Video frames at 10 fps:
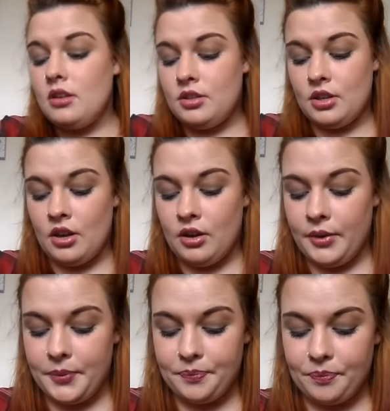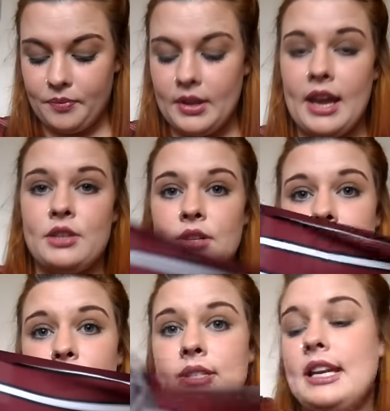So yeah, it's got
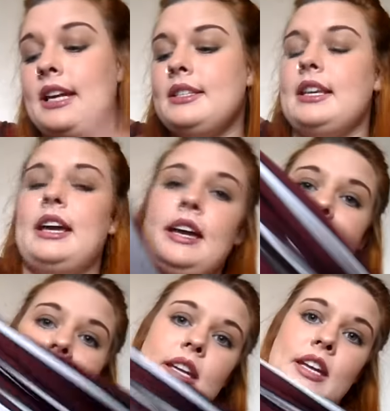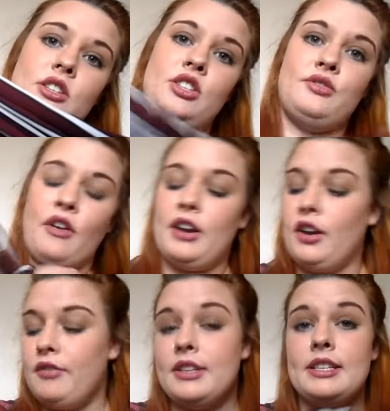these little slits and it's just very
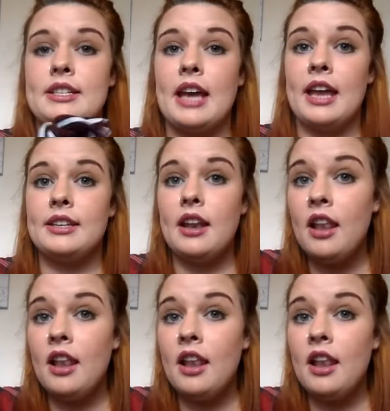light fitted and